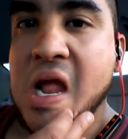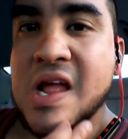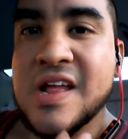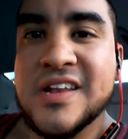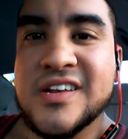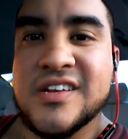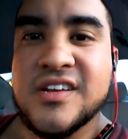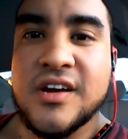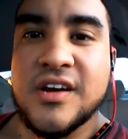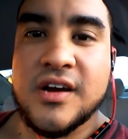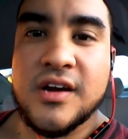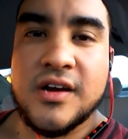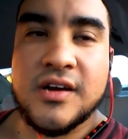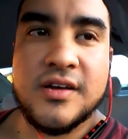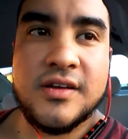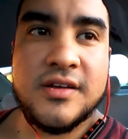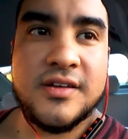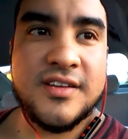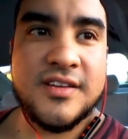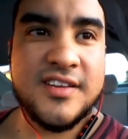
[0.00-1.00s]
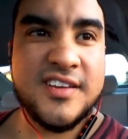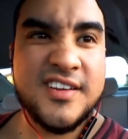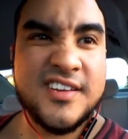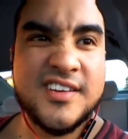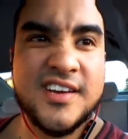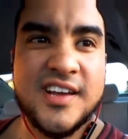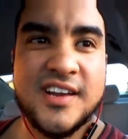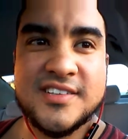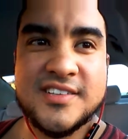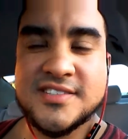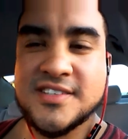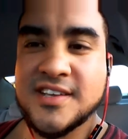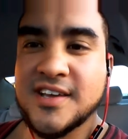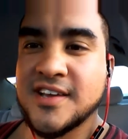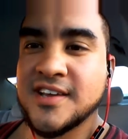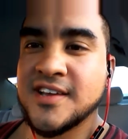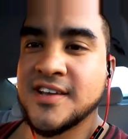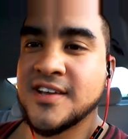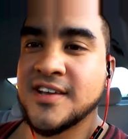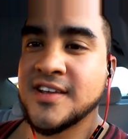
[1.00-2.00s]
And uh, gotta
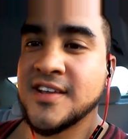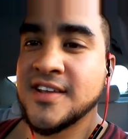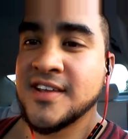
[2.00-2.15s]
say,